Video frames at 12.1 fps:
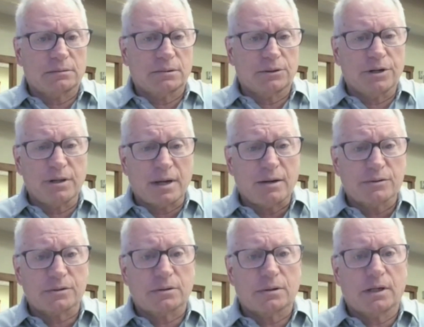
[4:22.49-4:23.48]

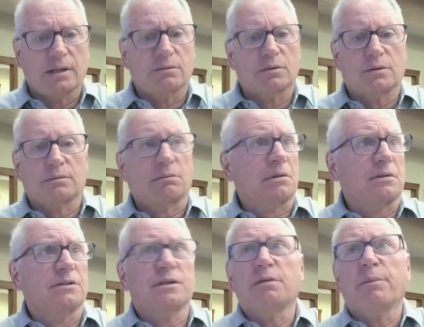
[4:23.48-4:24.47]
30,000. And
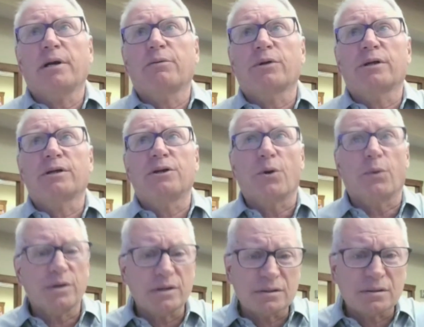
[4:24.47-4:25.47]
does anybody really
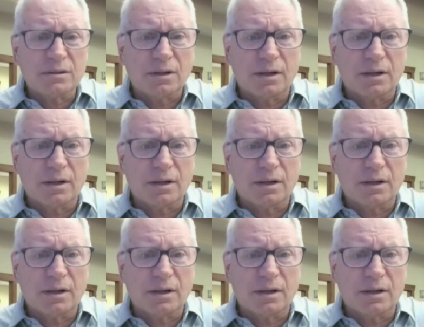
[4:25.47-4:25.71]
notice?